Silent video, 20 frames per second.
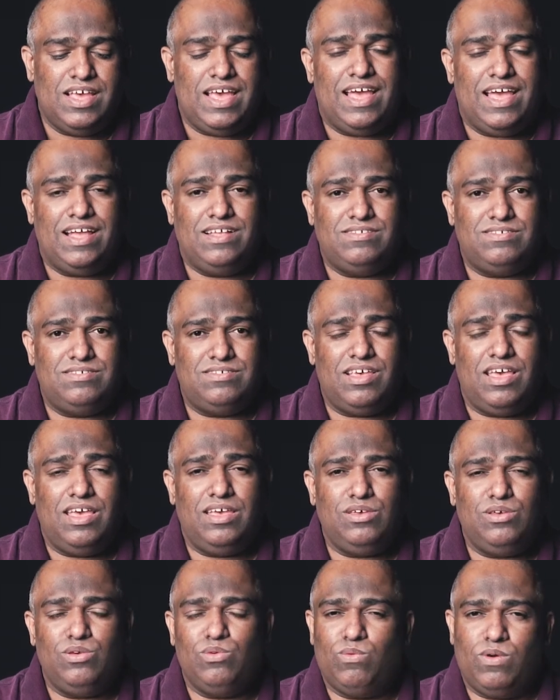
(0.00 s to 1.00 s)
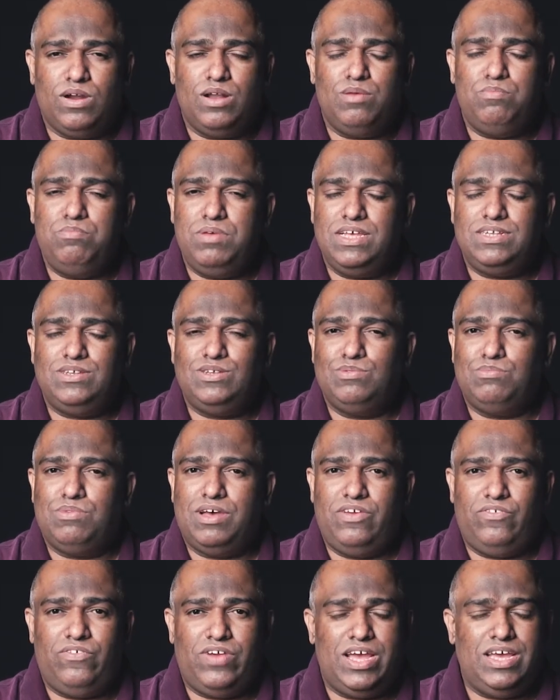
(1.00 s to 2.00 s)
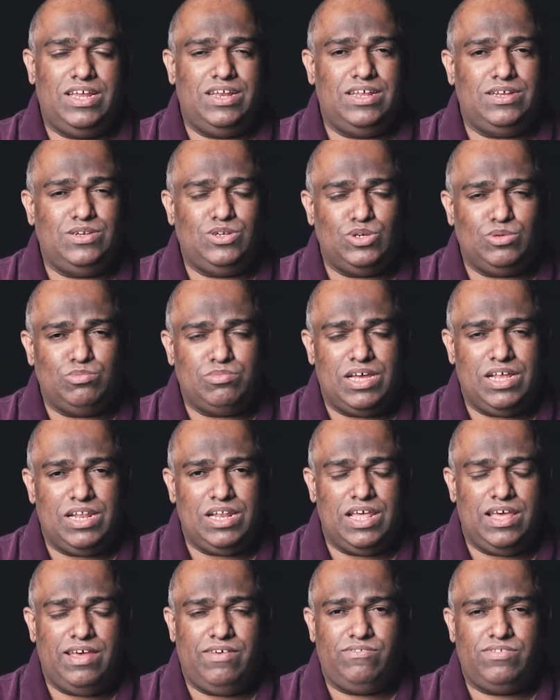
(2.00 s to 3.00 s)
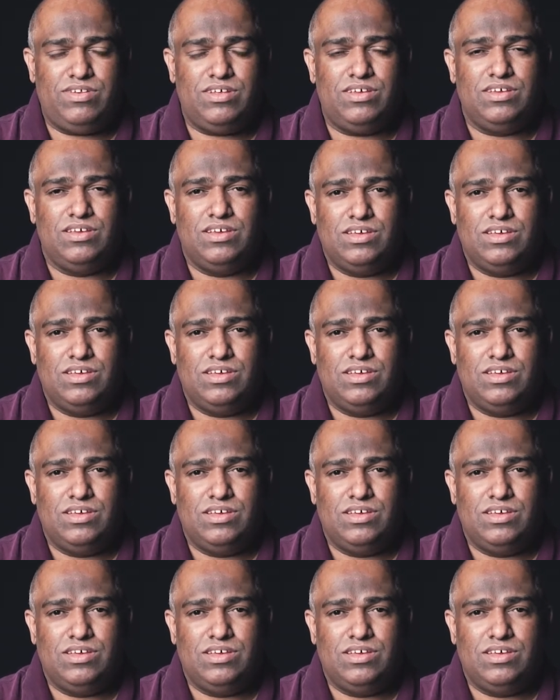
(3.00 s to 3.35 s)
and saying, you want to be to my right and to my left,